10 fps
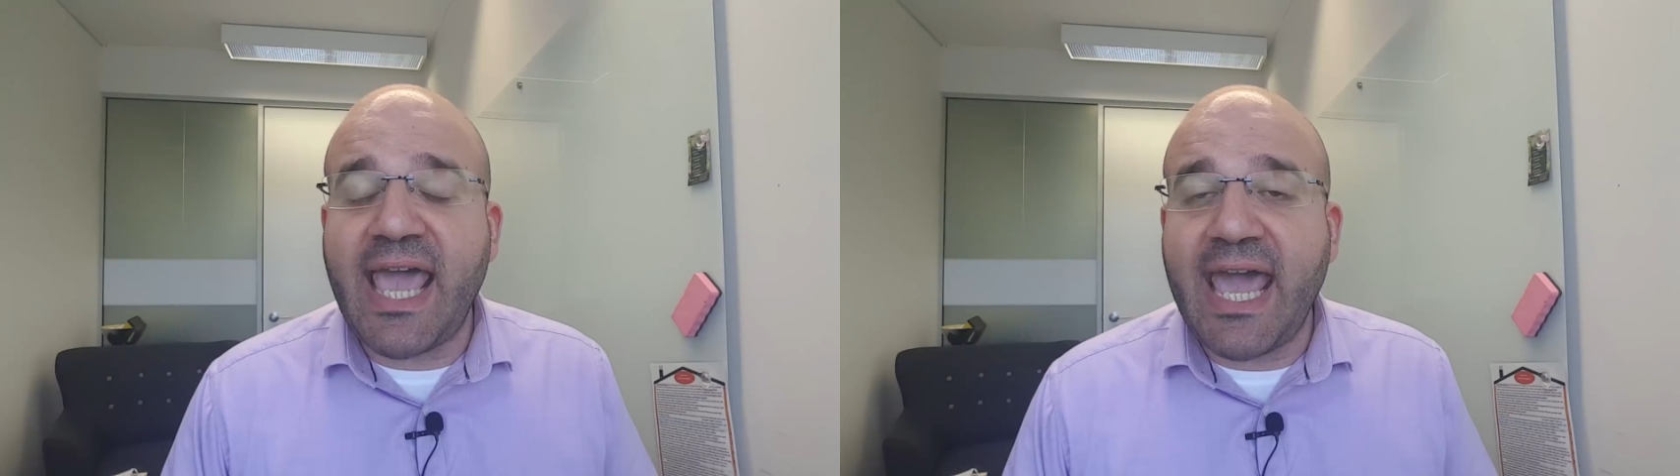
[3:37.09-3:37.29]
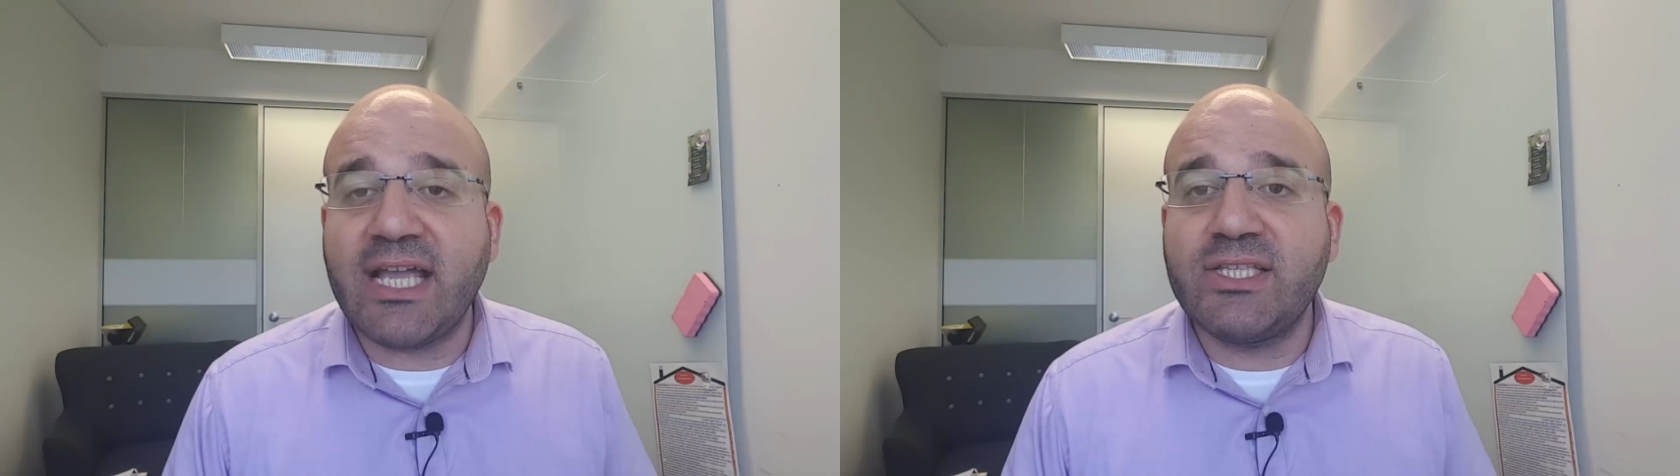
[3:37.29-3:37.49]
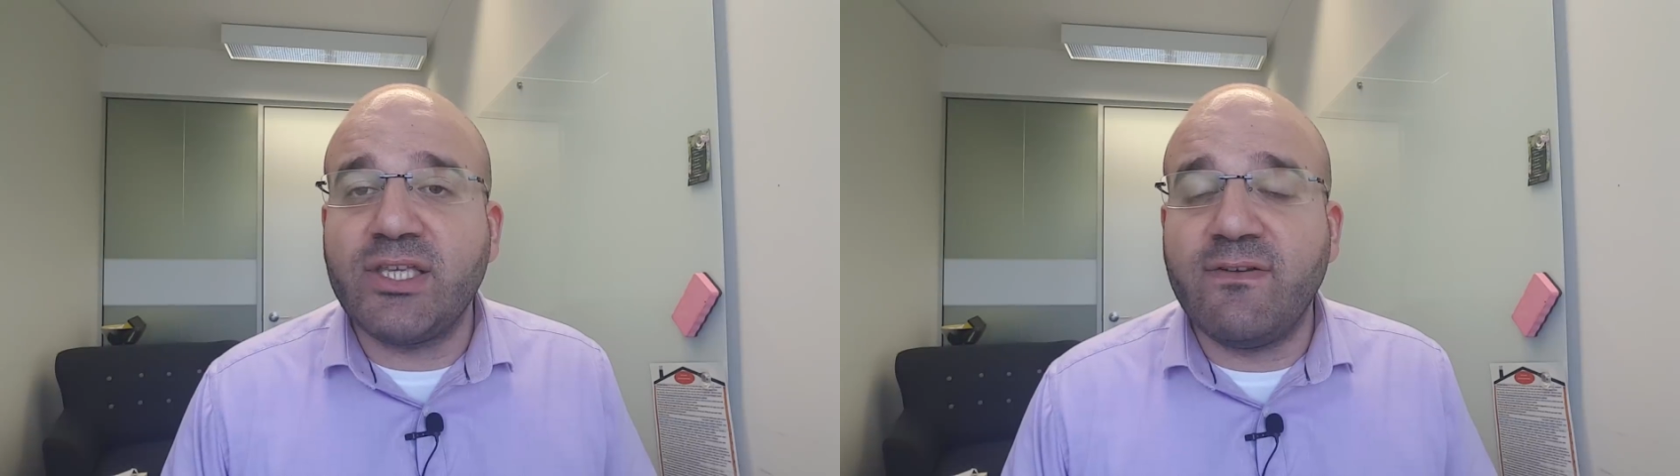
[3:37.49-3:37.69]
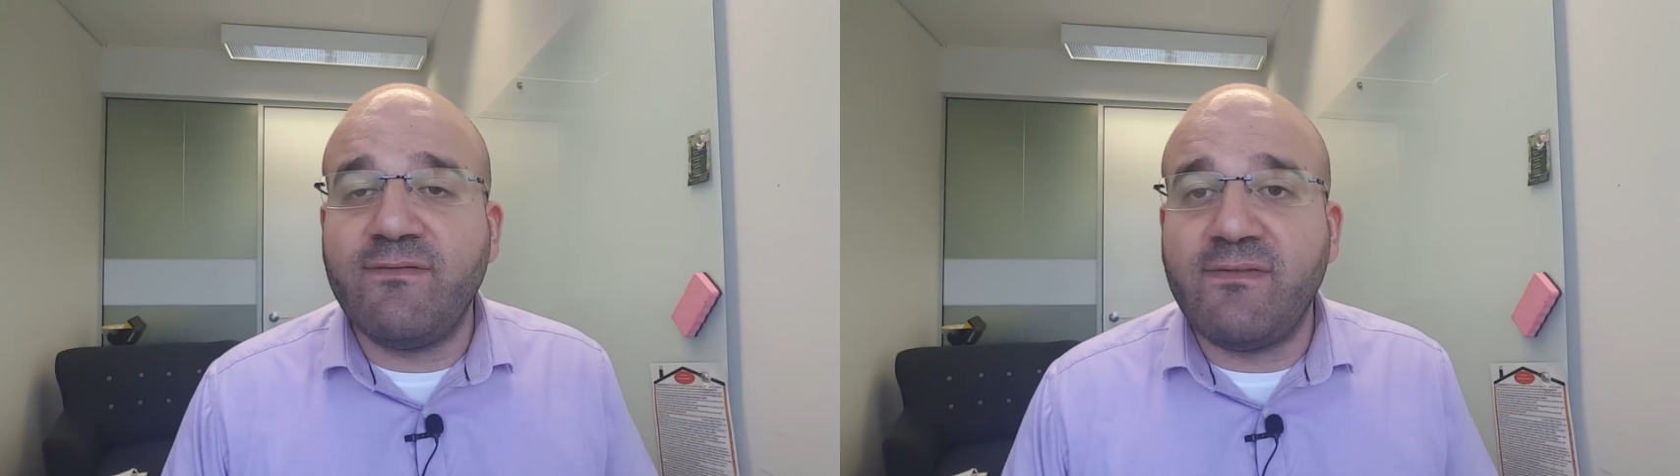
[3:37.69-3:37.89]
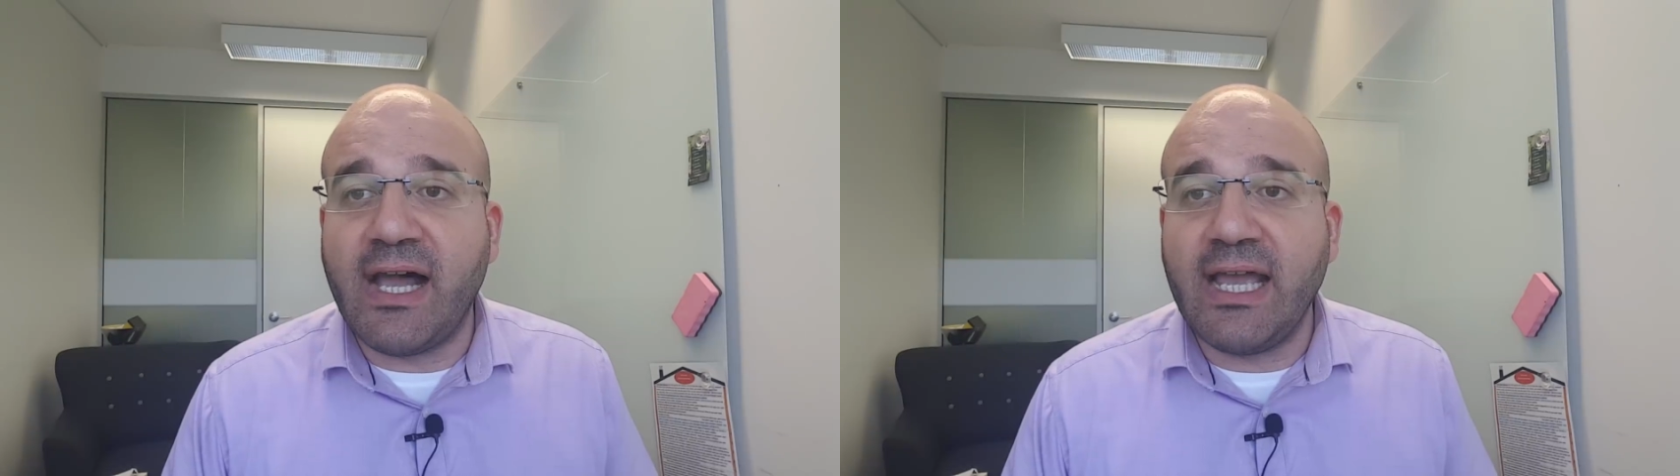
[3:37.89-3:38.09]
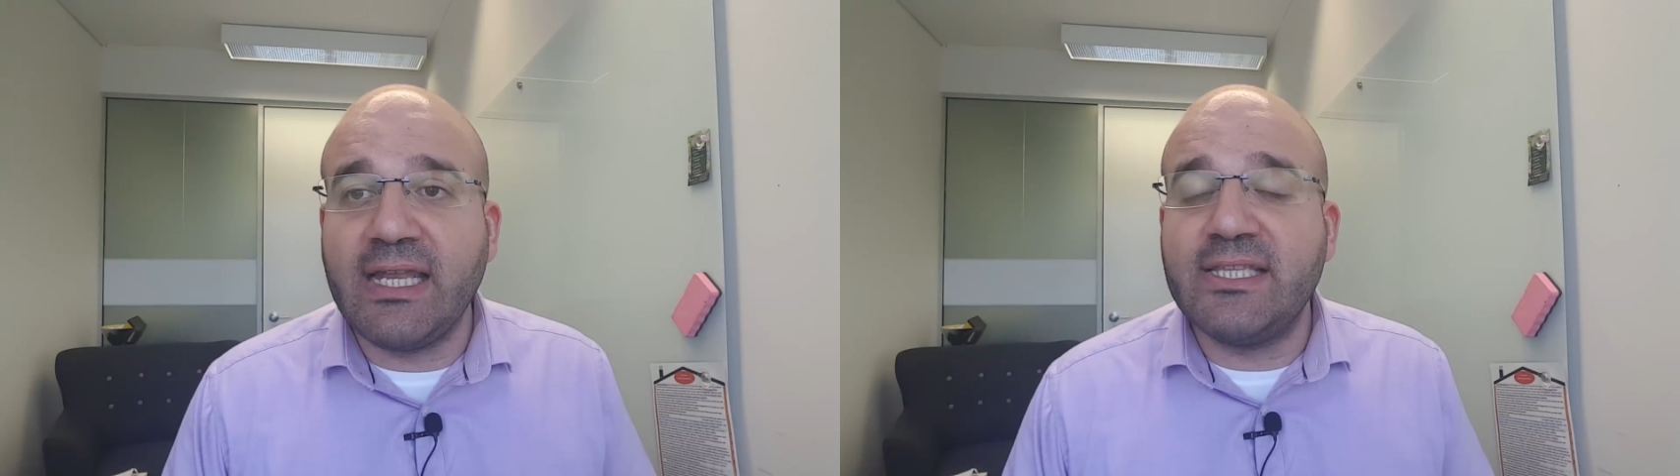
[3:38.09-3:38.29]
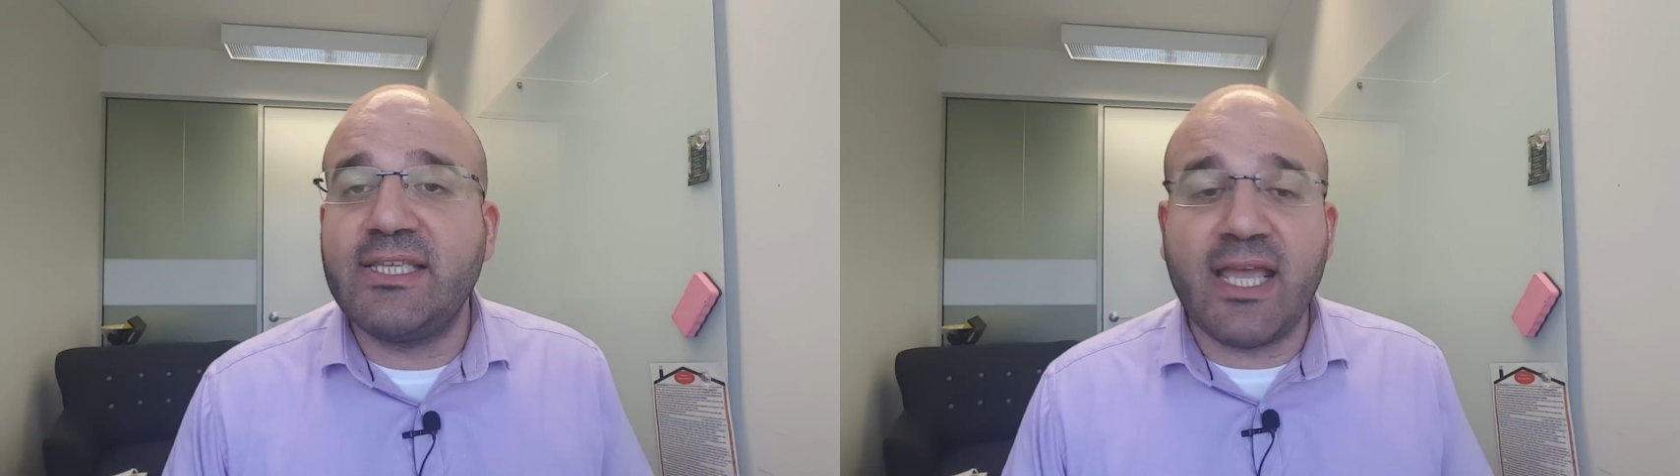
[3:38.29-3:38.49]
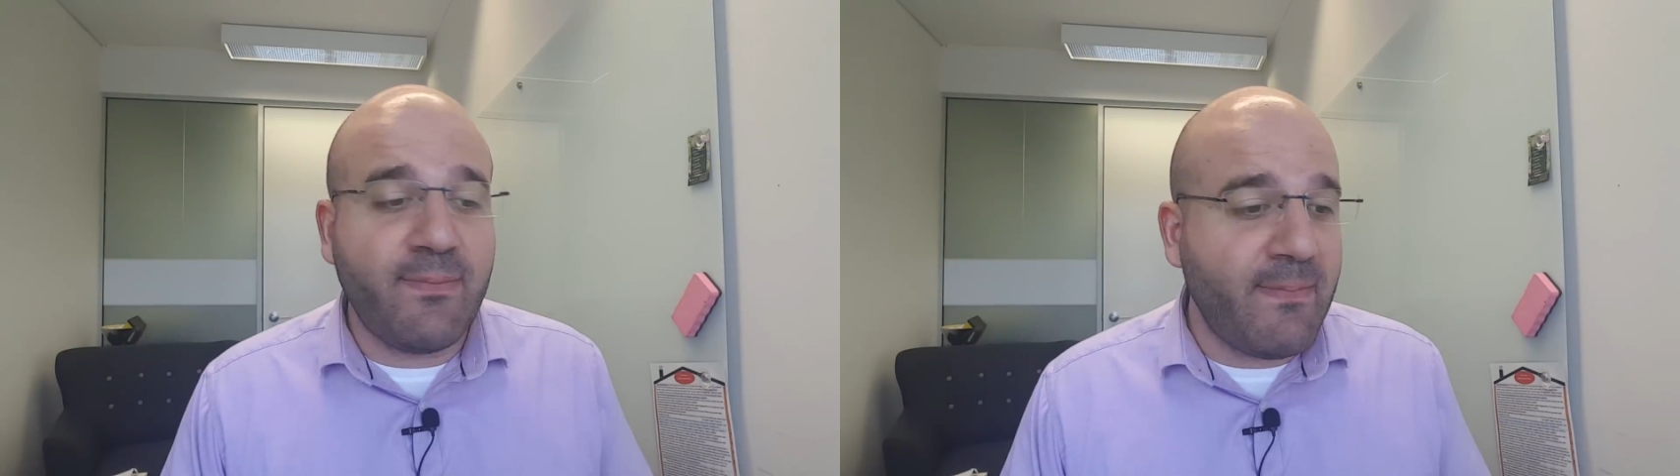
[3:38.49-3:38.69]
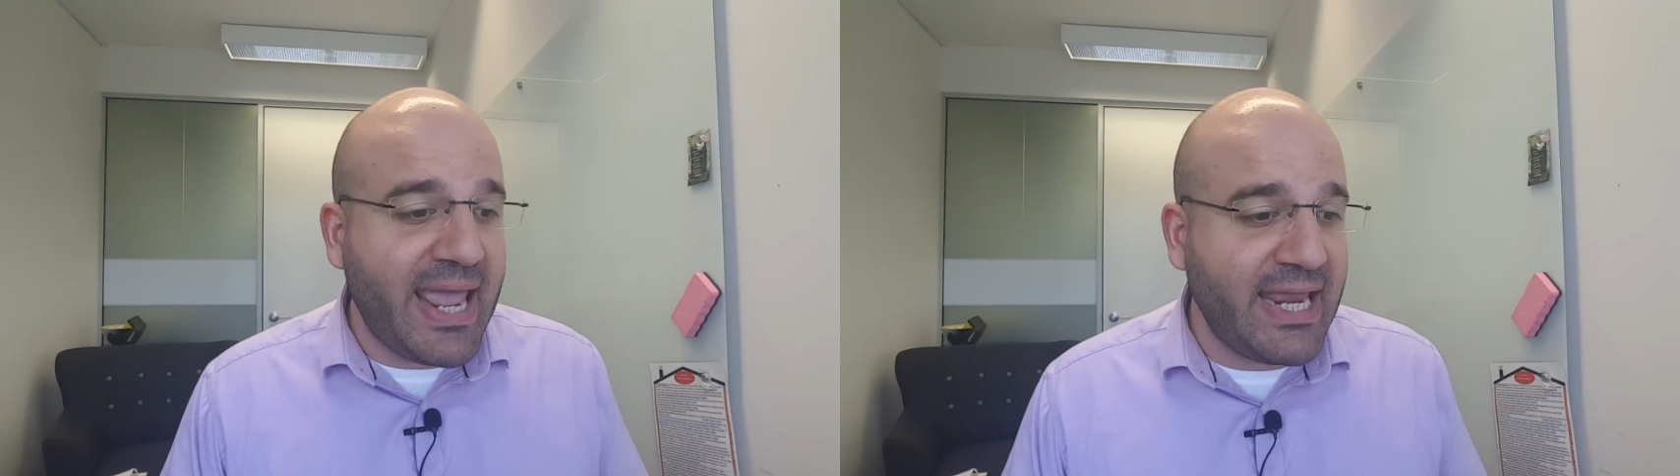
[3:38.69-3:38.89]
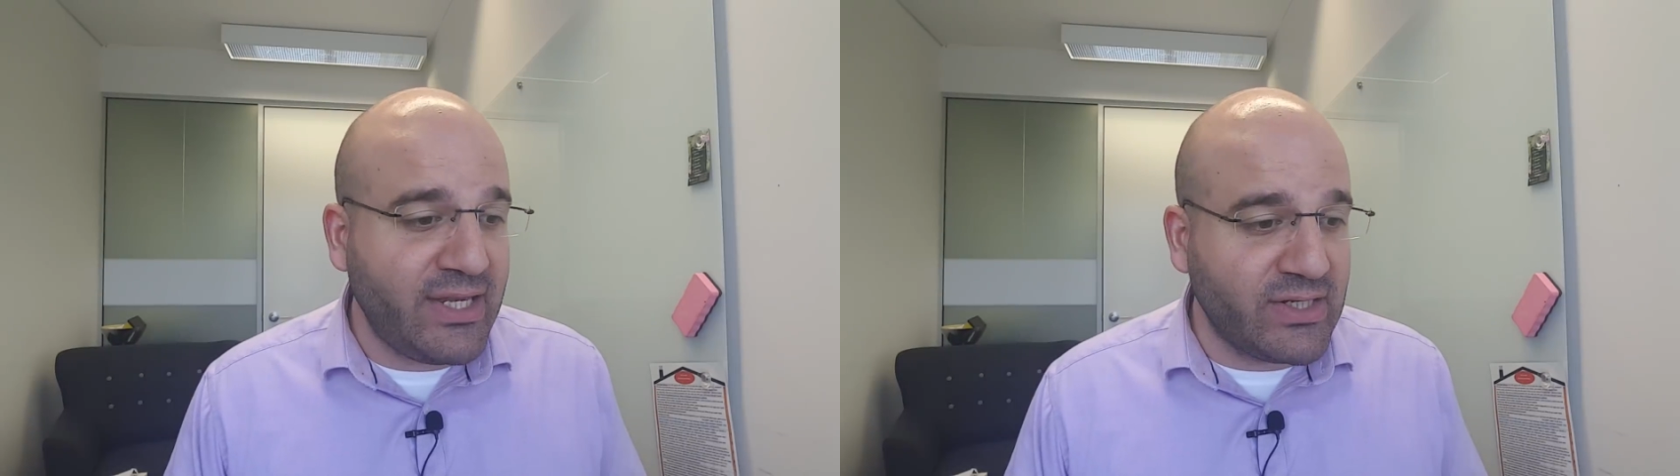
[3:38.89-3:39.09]
acts of violence and
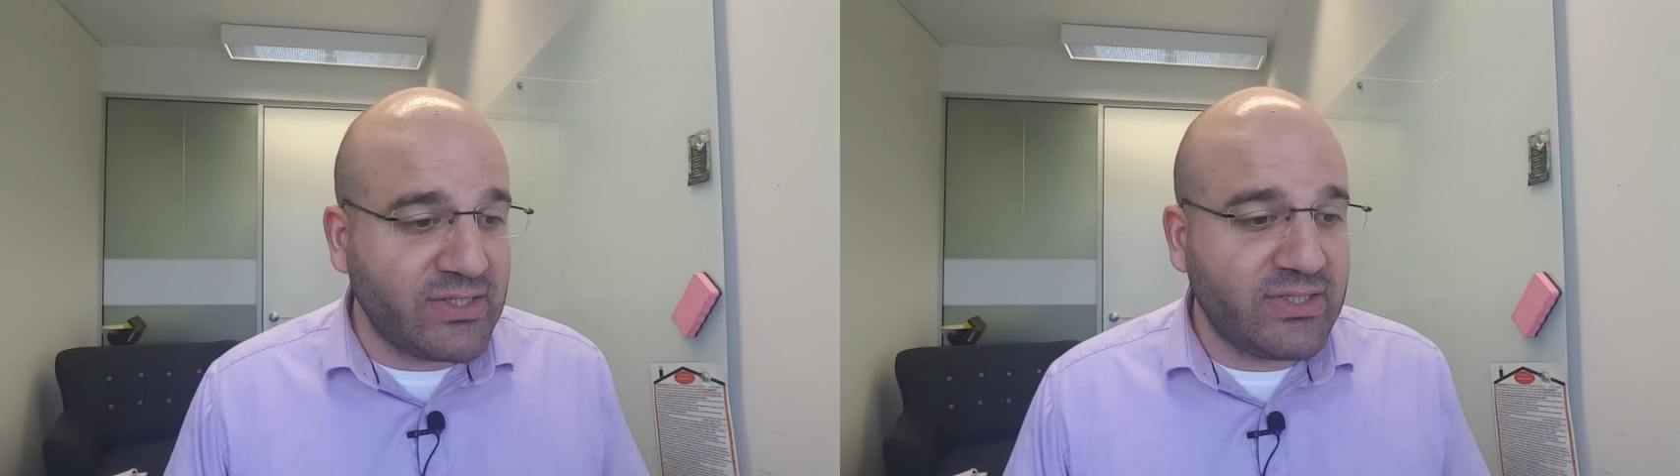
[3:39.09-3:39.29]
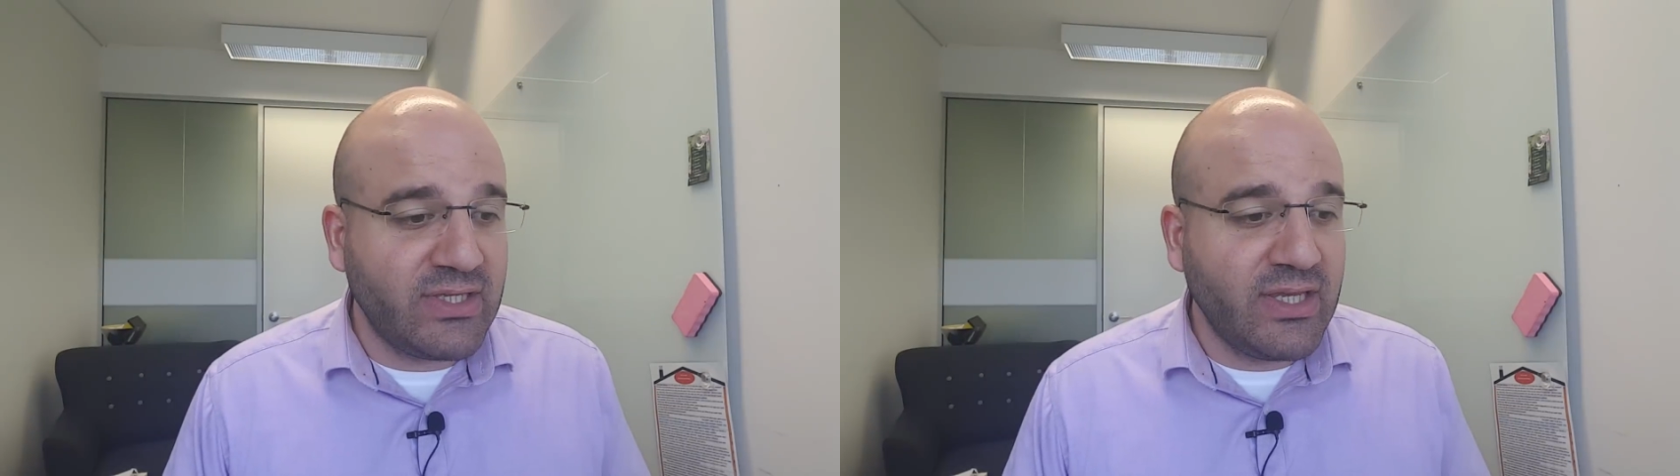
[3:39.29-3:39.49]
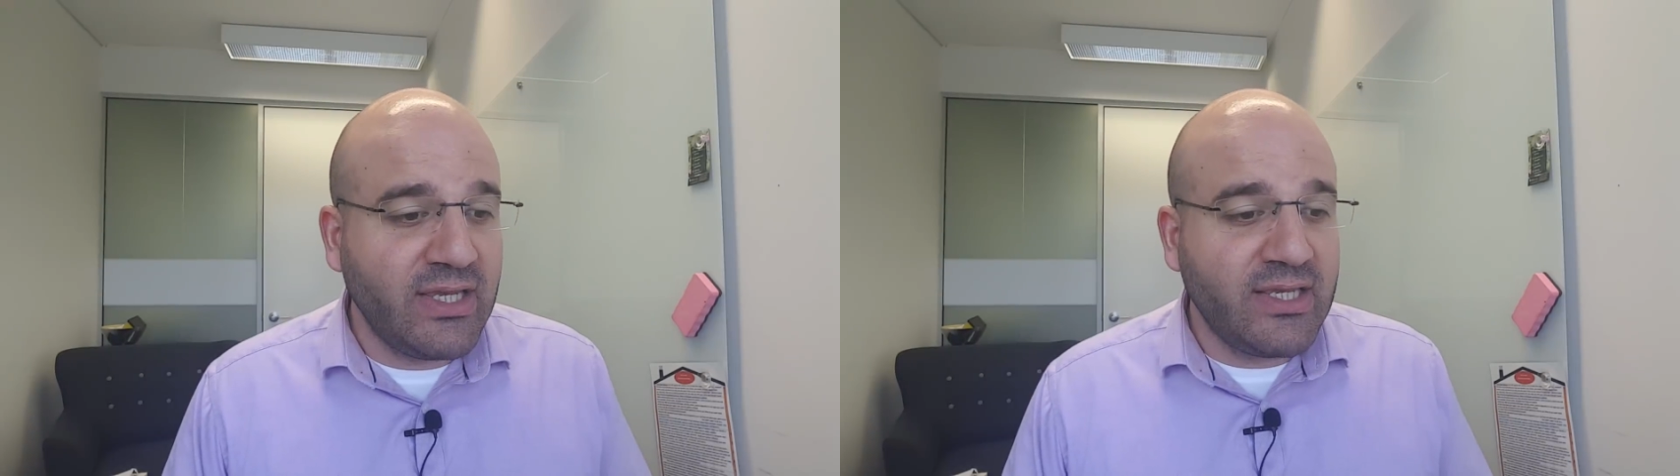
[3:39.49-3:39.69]
madness,